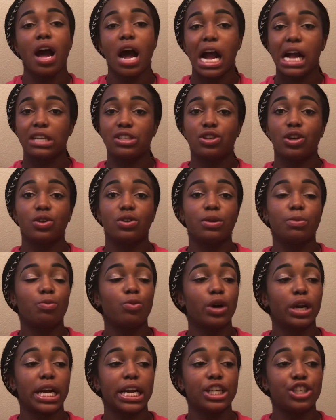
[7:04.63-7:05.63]
I told them
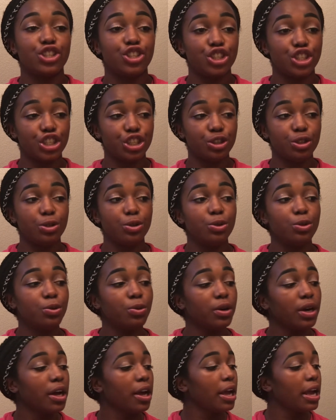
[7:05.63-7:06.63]
what I
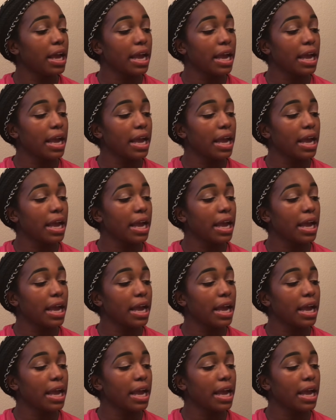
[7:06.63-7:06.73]
do.